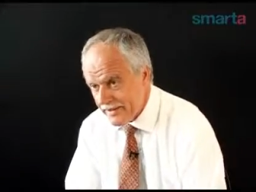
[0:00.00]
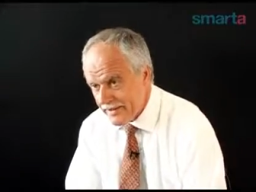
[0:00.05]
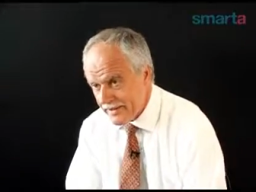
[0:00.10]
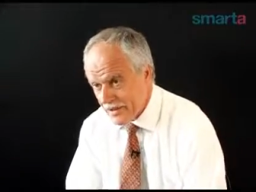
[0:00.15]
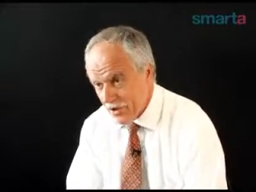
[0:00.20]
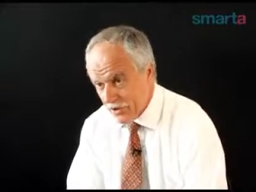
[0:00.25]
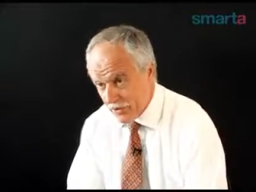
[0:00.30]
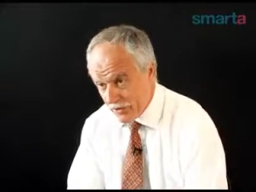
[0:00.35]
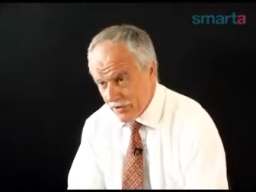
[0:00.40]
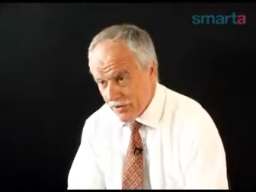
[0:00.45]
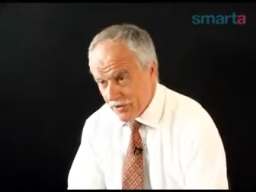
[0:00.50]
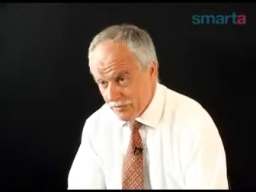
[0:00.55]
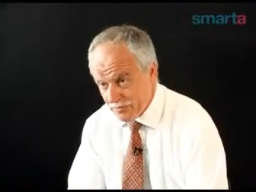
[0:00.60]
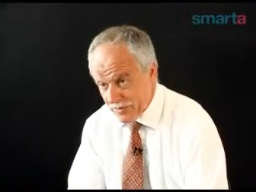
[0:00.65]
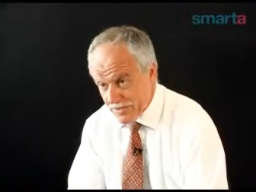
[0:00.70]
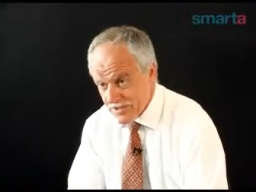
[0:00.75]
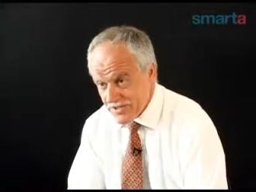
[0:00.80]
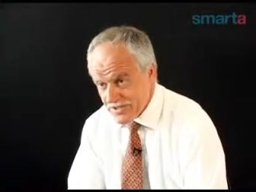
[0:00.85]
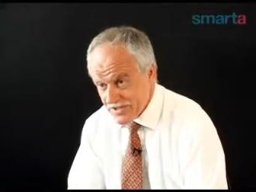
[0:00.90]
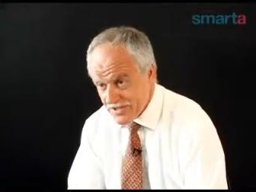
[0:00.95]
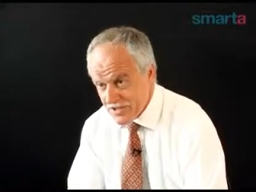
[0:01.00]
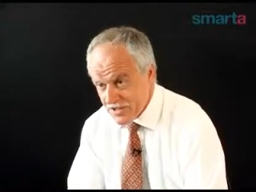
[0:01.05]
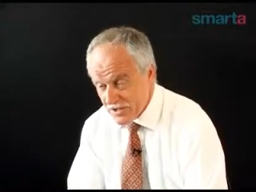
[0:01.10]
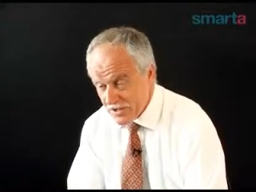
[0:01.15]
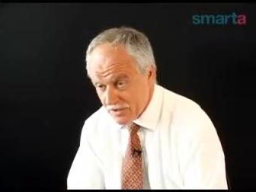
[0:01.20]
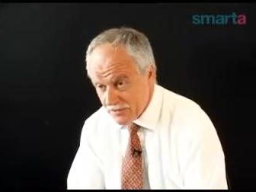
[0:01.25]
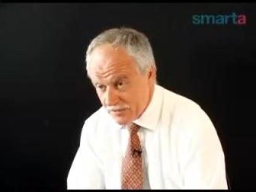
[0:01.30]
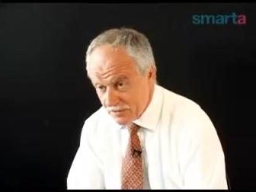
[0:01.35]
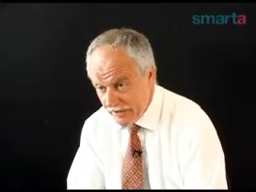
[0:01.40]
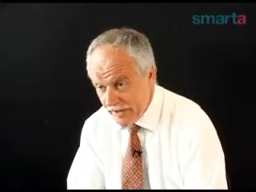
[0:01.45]
of businesses that
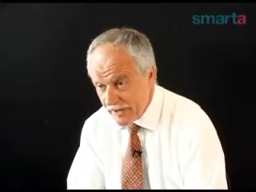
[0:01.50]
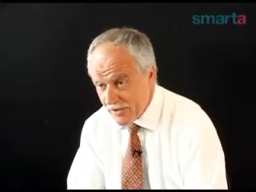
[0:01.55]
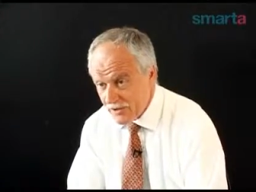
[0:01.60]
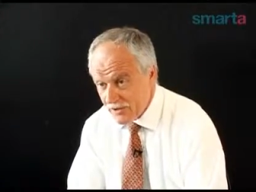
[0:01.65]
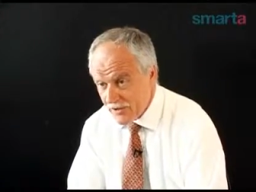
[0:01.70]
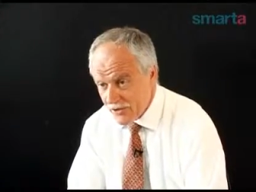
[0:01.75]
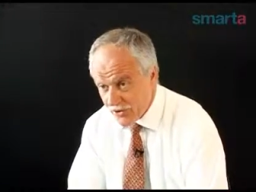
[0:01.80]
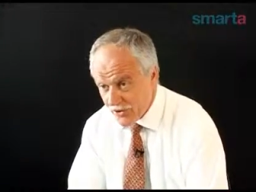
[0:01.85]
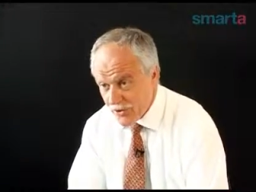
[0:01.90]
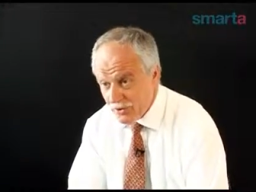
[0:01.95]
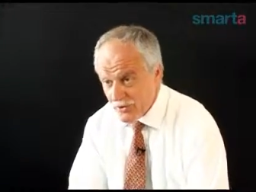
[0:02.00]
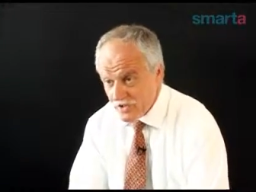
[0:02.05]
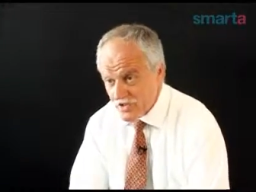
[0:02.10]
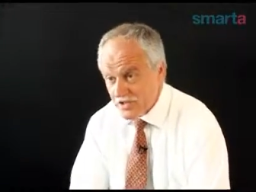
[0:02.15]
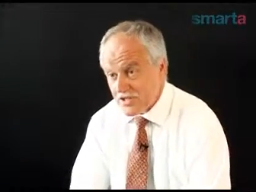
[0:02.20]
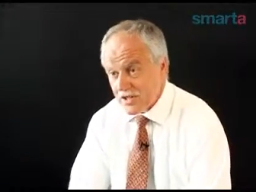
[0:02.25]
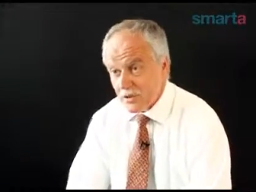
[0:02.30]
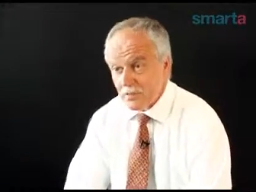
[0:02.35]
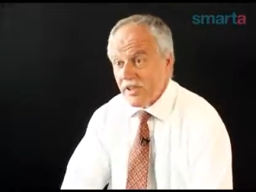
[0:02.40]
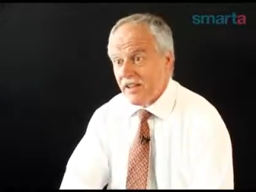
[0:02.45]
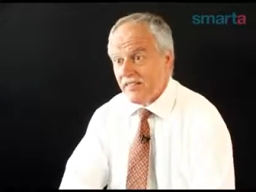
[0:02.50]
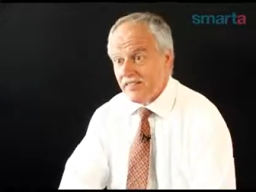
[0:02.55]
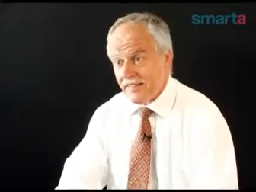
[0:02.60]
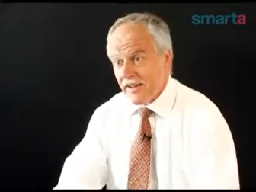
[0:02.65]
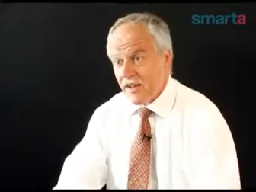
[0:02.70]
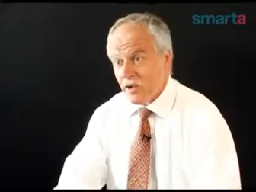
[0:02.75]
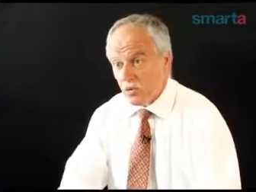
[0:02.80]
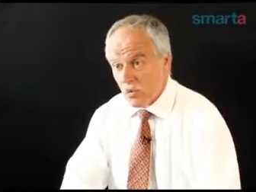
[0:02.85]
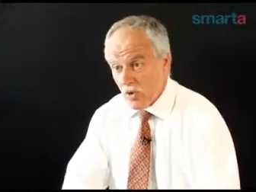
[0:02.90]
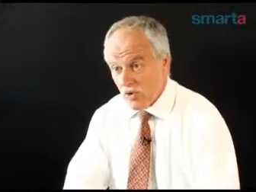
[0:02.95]
have failed. We still say, well, they
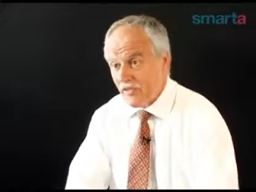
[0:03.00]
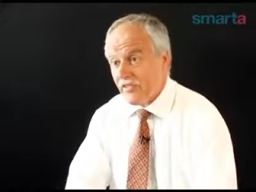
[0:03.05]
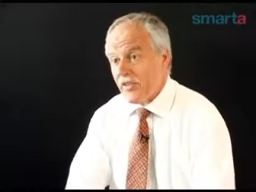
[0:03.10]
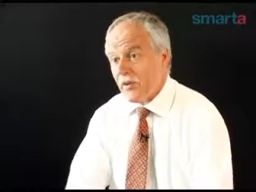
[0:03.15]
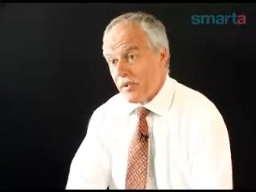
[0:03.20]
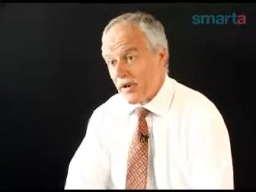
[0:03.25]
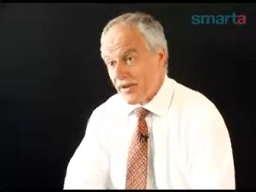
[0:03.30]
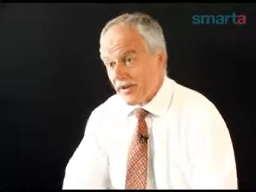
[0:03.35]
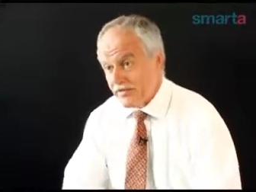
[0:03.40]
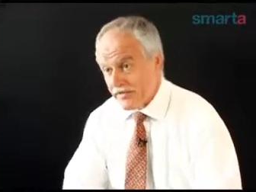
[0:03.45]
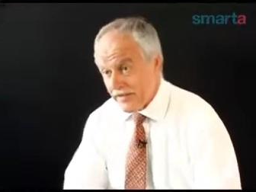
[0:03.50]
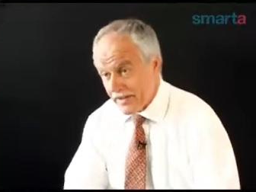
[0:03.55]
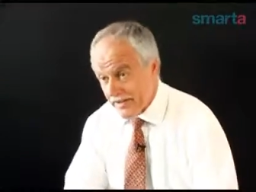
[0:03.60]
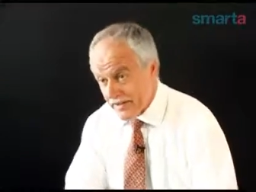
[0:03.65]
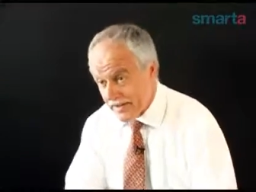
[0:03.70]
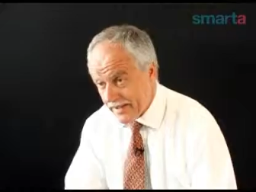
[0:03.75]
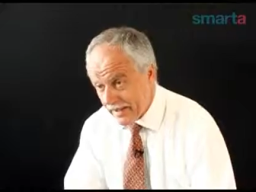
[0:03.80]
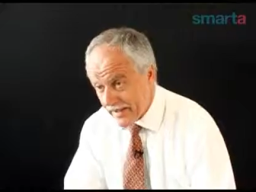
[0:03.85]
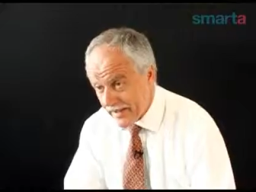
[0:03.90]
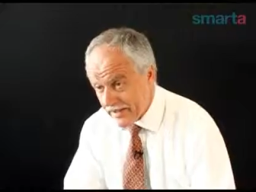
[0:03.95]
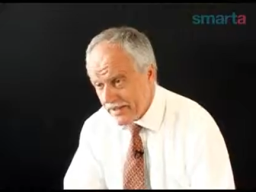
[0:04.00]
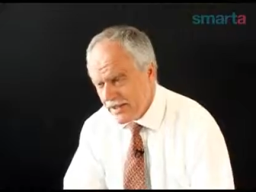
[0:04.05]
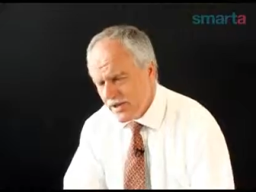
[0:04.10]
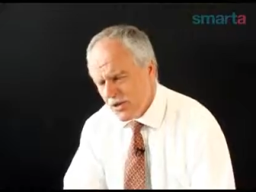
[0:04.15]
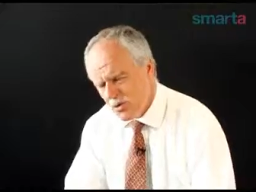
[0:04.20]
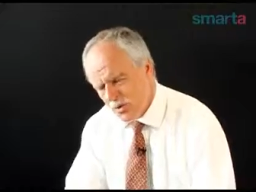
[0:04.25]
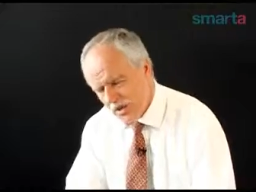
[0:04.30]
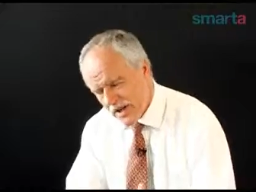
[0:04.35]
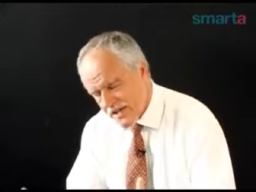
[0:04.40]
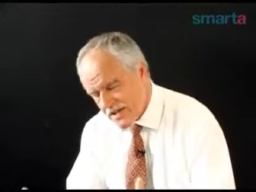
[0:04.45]
failed once, they're bound to fail again.
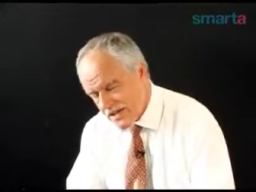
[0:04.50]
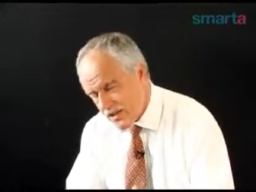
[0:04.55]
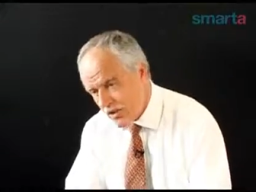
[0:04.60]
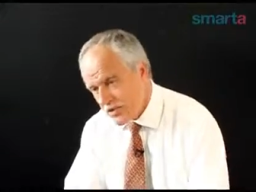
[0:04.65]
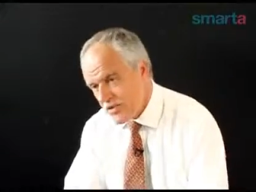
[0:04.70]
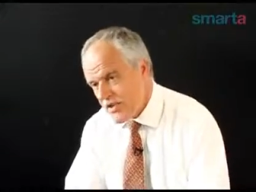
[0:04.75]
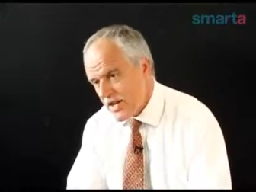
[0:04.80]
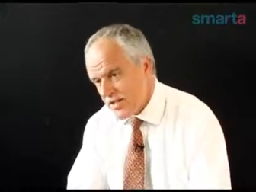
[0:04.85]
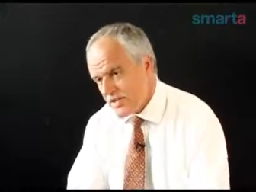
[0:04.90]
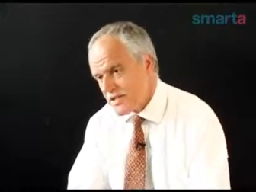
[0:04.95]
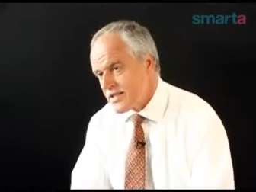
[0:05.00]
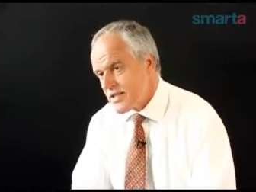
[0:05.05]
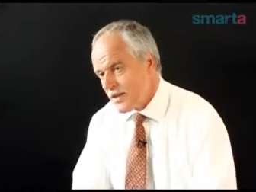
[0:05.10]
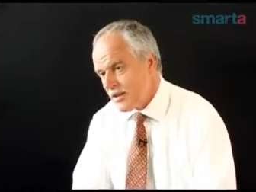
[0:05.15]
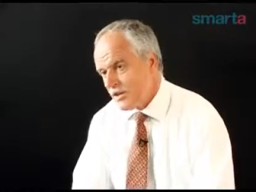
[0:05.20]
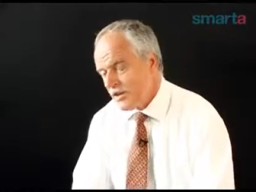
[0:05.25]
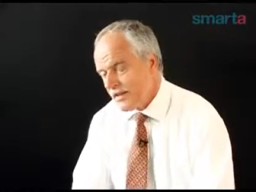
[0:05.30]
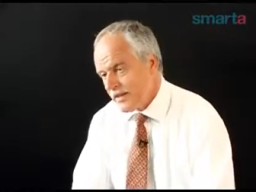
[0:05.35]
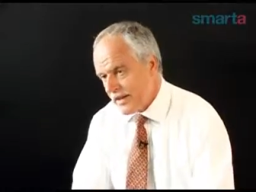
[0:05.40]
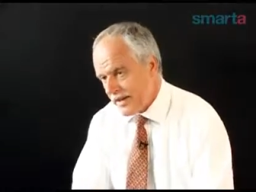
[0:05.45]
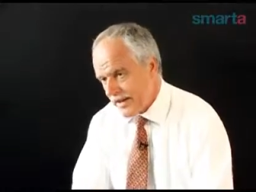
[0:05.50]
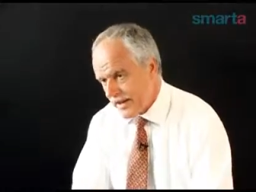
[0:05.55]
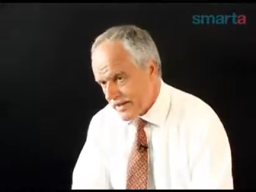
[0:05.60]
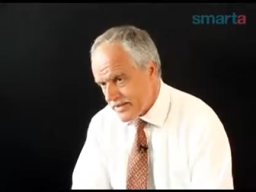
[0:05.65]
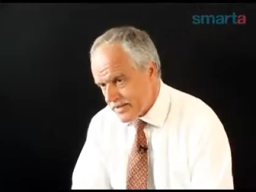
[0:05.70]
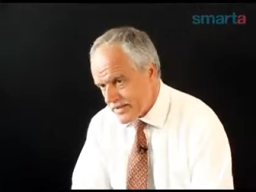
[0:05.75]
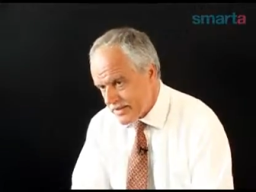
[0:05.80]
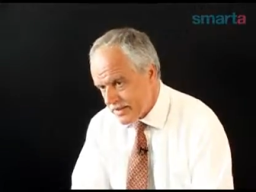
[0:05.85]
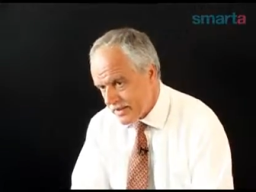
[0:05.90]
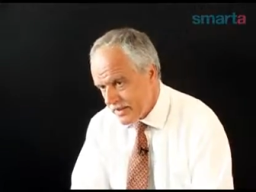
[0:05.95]
Well, that's not necessarily the
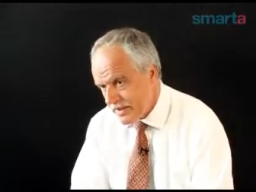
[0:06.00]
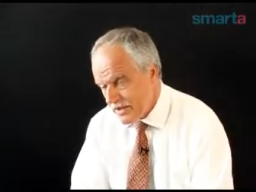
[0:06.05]
case.